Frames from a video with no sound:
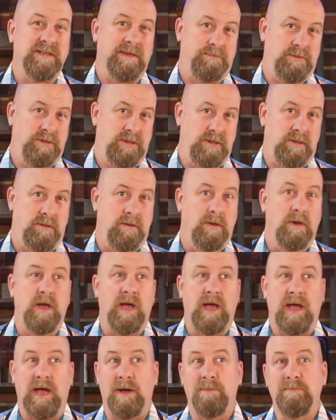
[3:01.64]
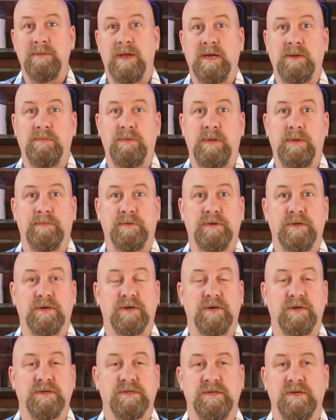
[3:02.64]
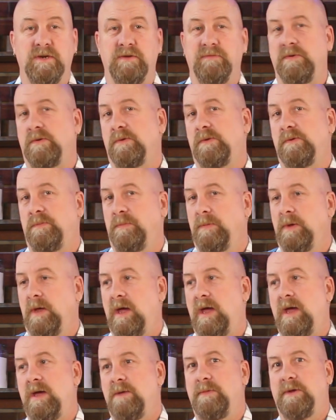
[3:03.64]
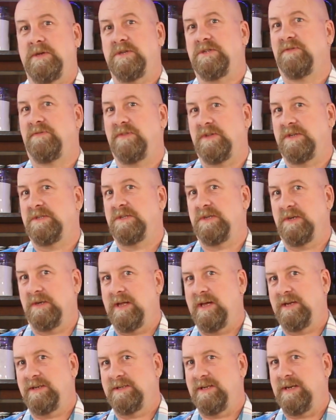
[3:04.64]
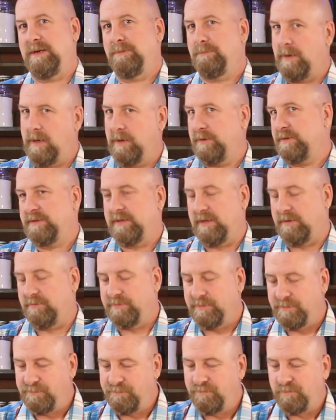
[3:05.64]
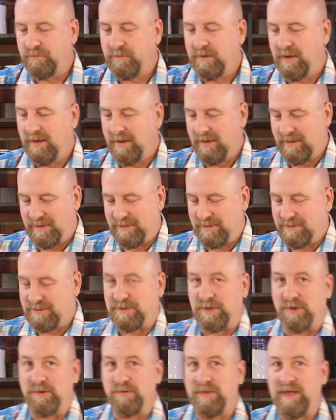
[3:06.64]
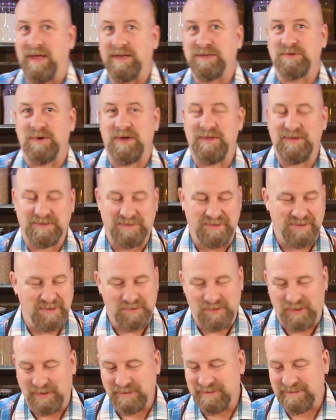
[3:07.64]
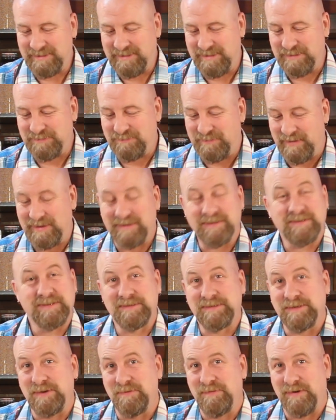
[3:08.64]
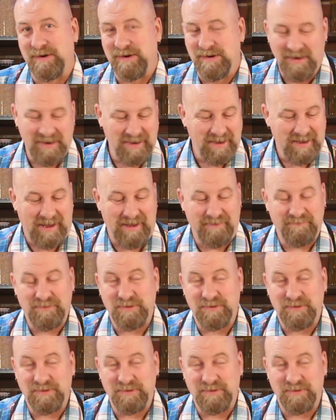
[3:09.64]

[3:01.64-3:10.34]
up to you how many people you're going to serve, or how much of this you like to eat by yourself. So that's why there's no quantities, but so far I've